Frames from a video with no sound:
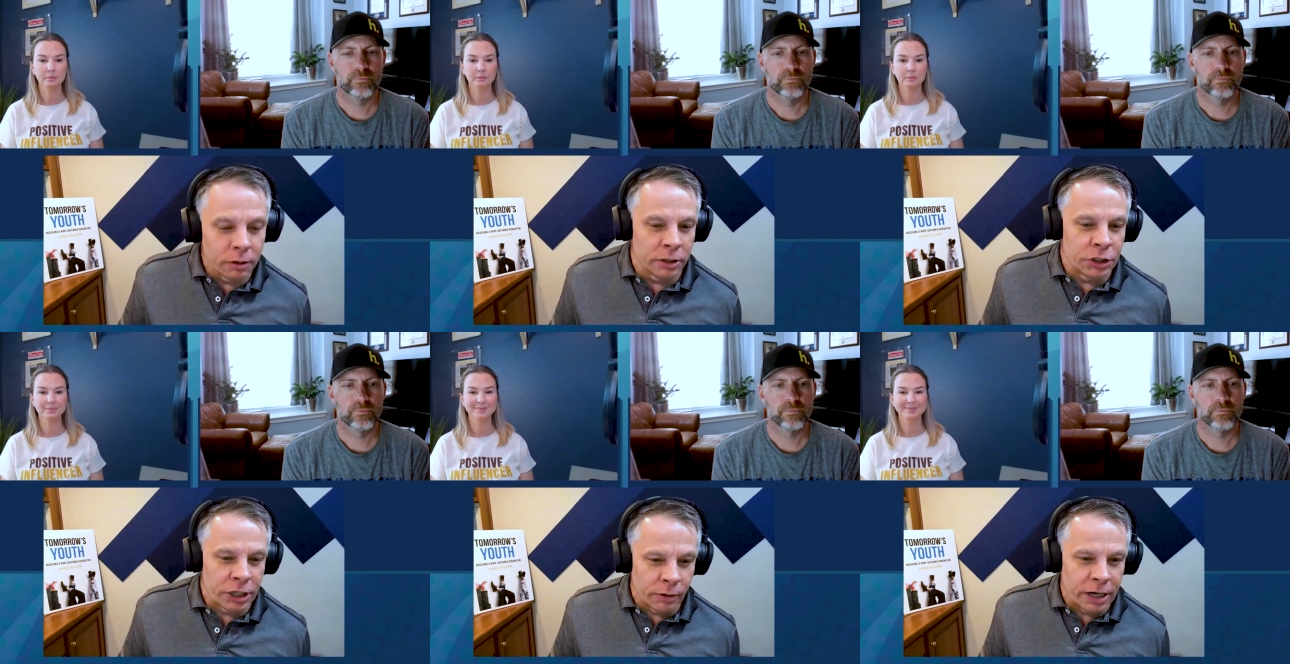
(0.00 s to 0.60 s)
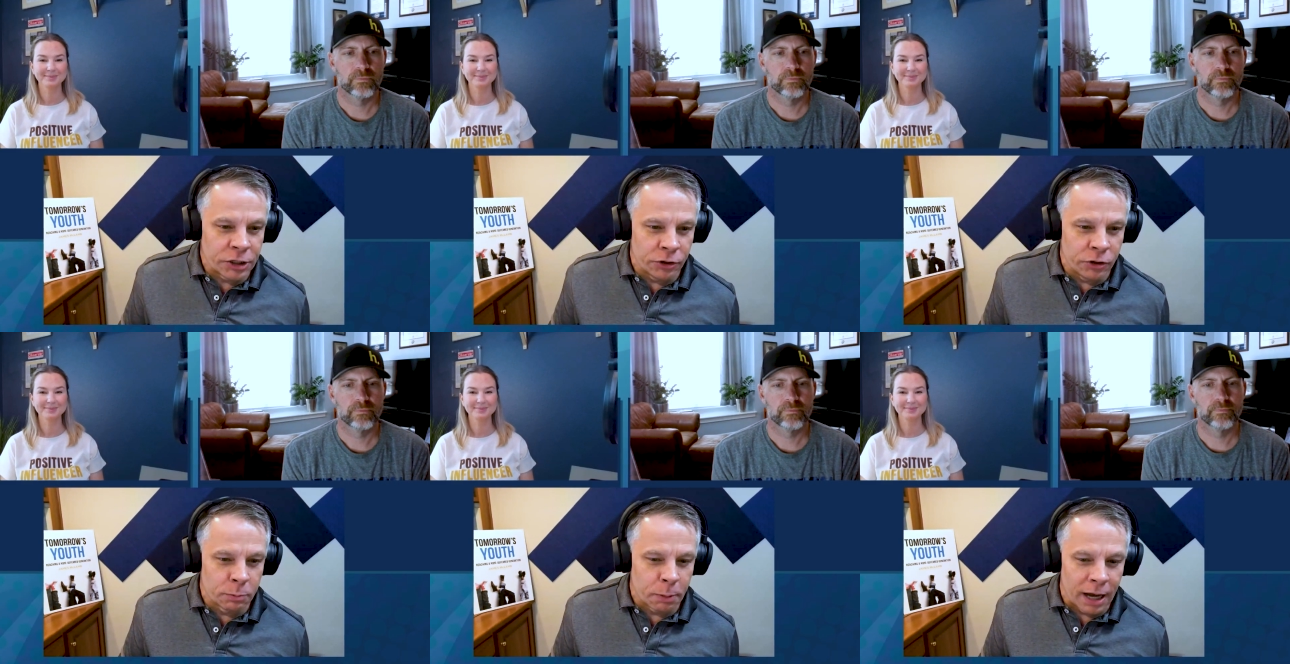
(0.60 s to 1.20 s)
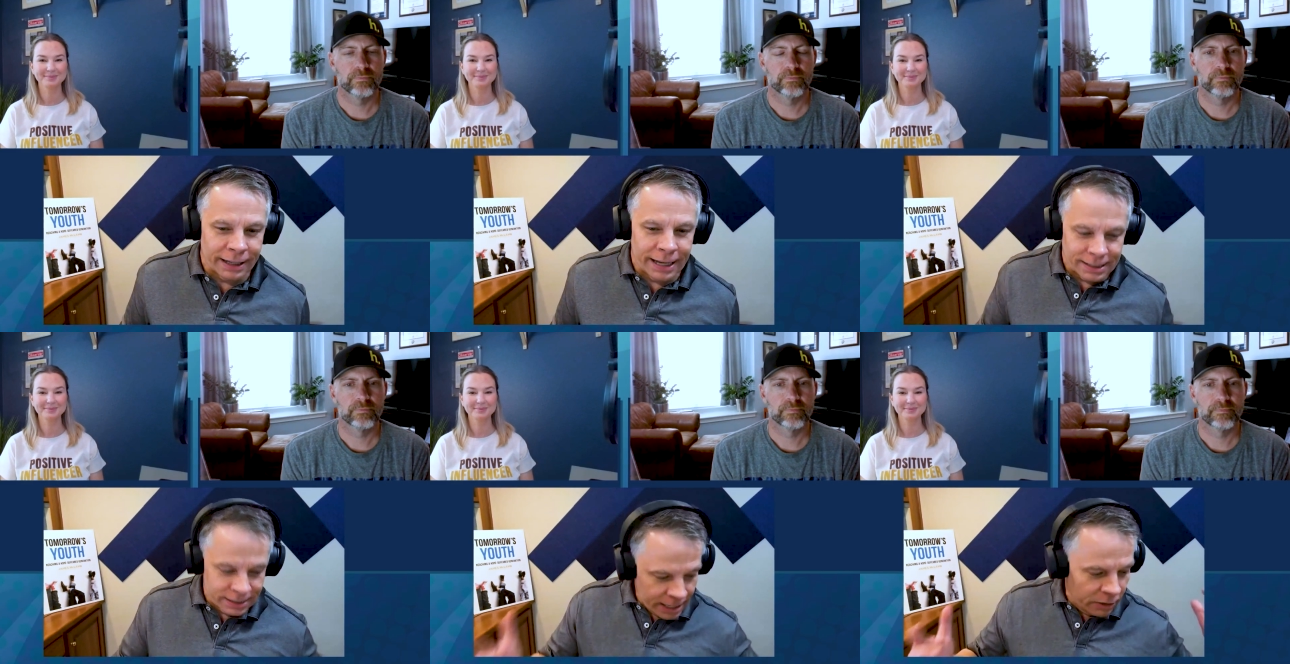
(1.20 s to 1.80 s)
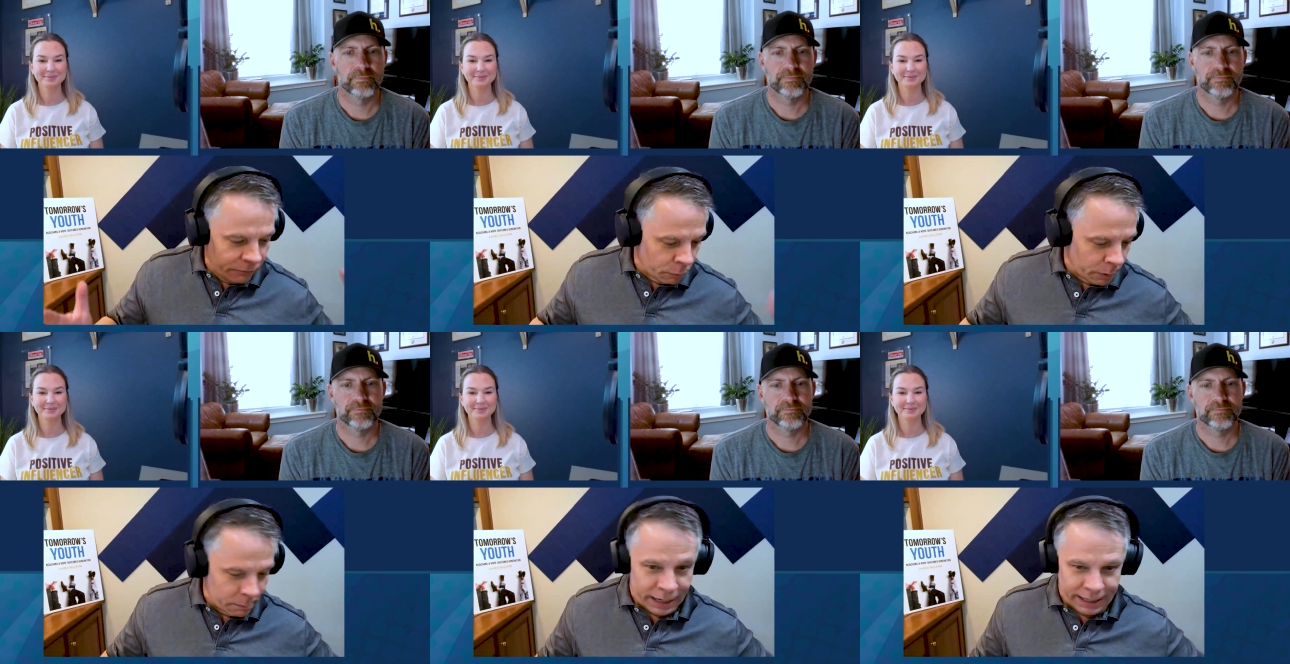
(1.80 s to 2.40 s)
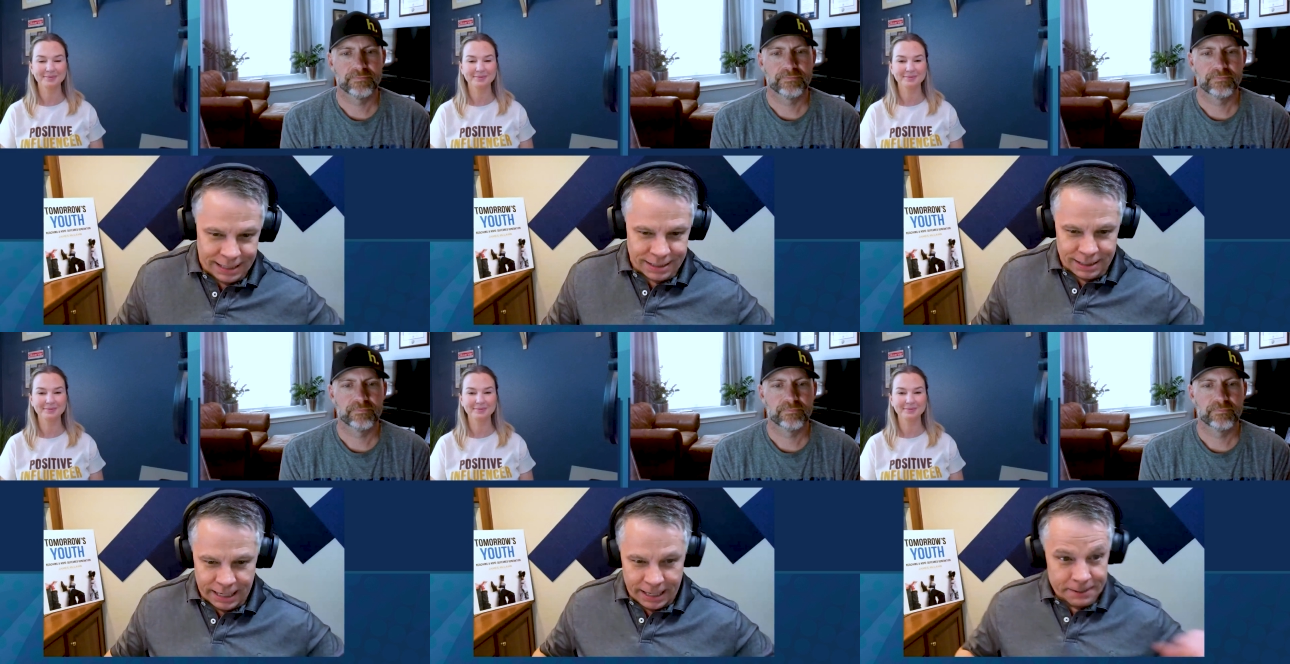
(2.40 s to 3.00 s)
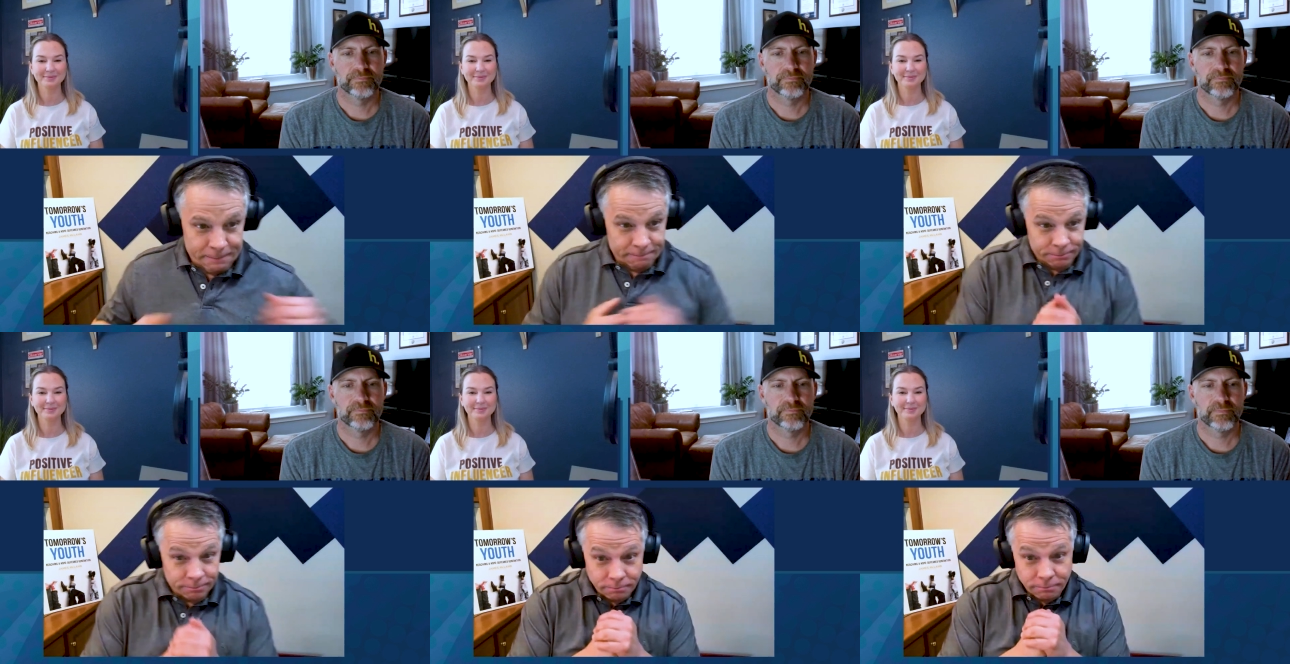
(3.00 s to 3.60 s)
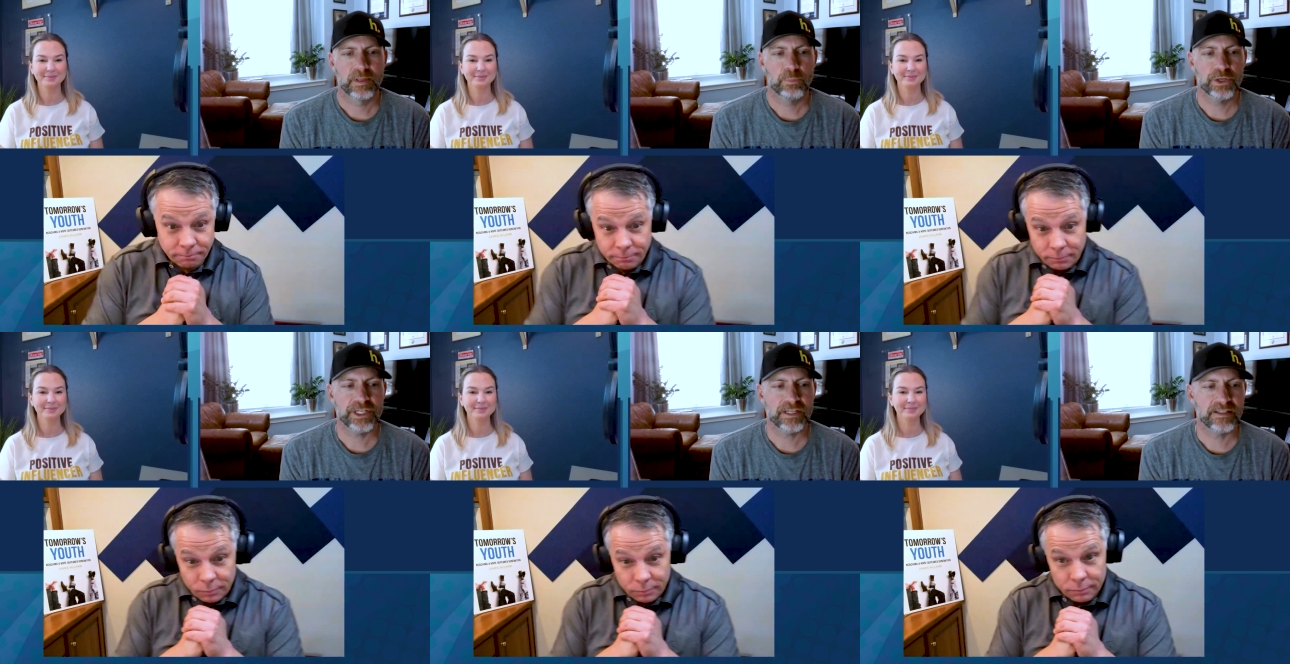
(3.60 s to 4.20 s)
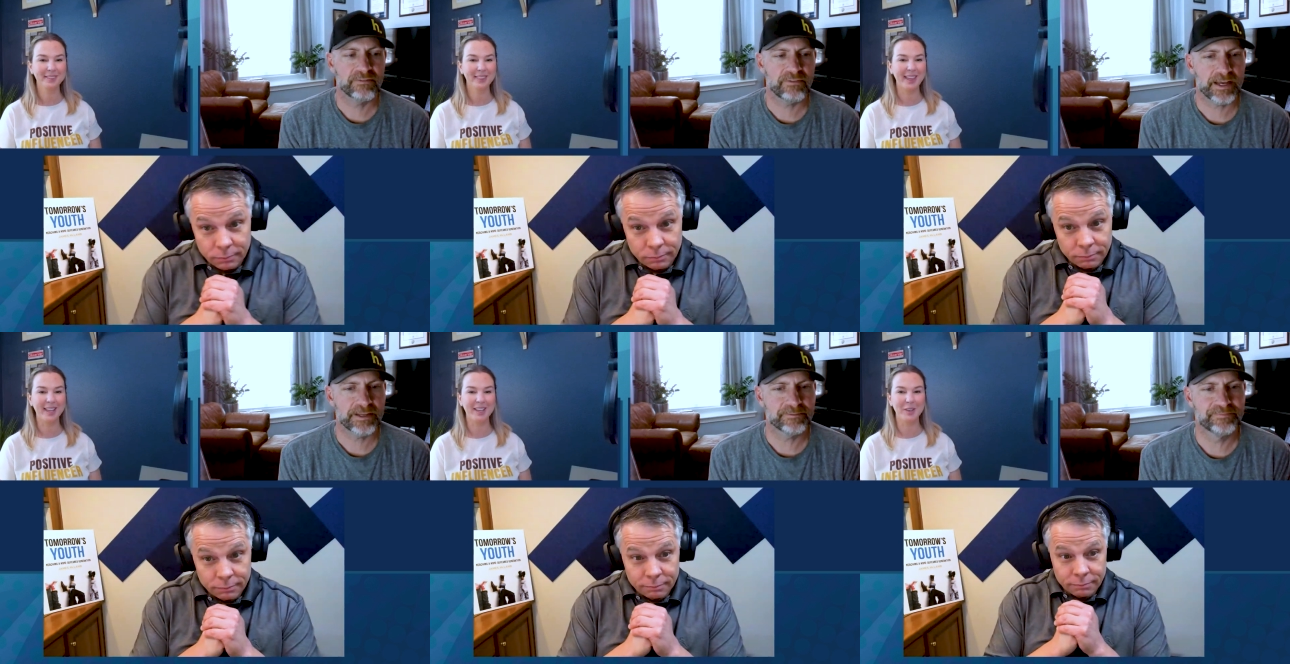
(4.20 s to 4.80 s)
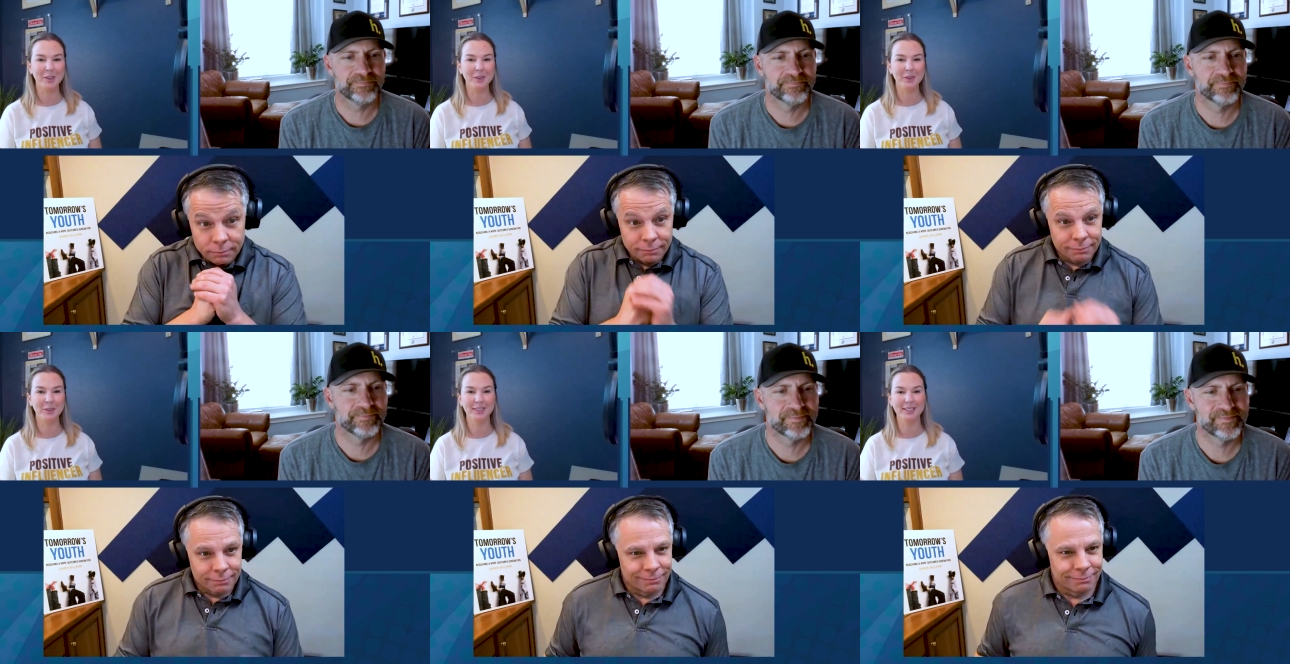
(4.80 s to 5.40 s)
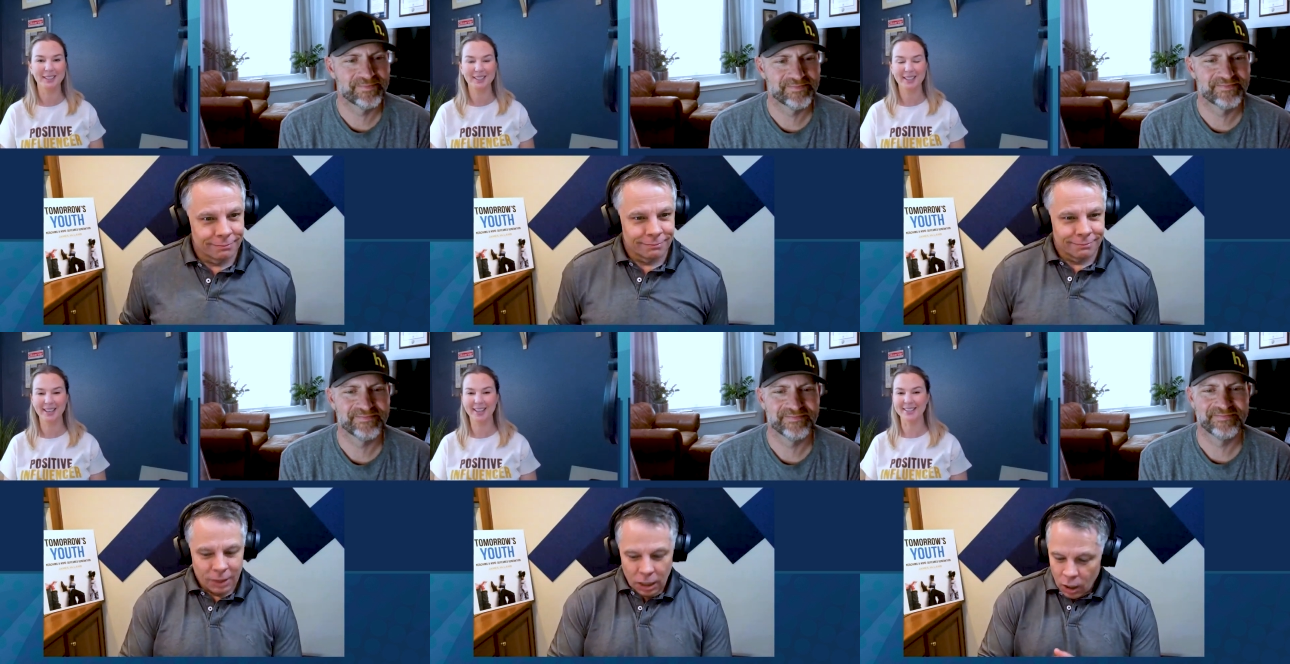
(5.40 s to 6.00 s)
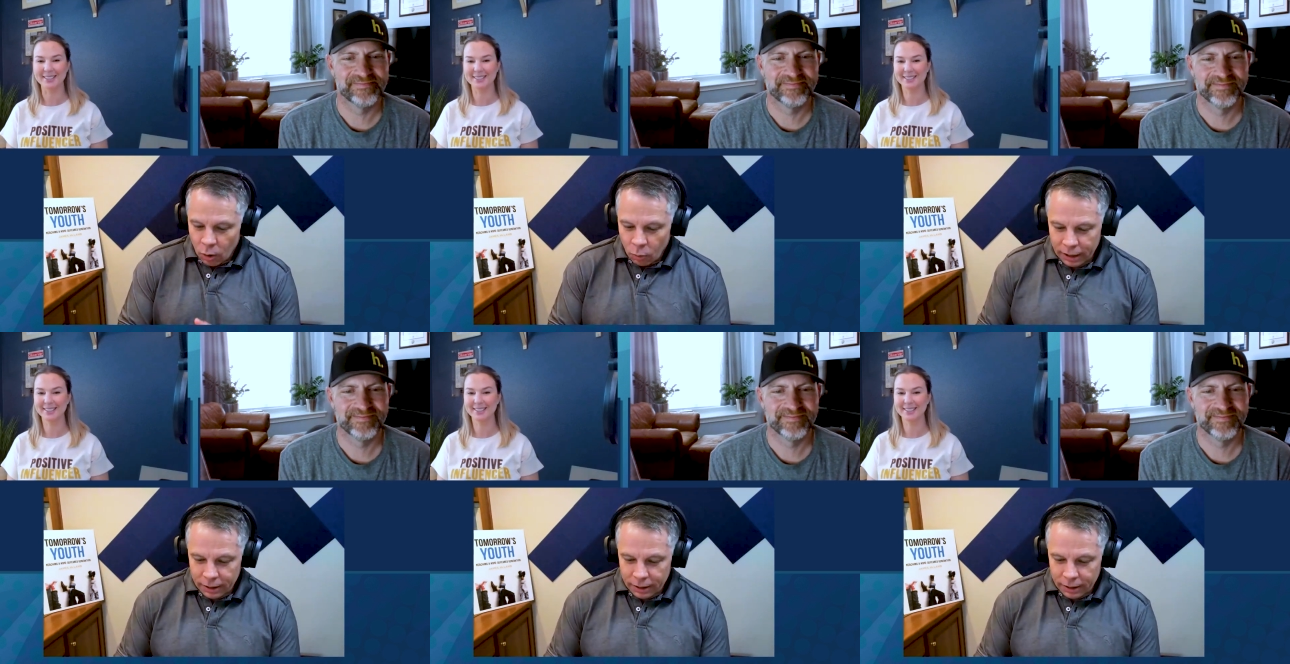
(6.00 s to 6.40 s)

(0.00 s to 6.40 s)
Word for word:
Speaker 1: the Generation Youth Podcast. Thank you for being my guest today.
Speaker 2: Appreciate the invite. Thank you.
Speaker 1: Yes.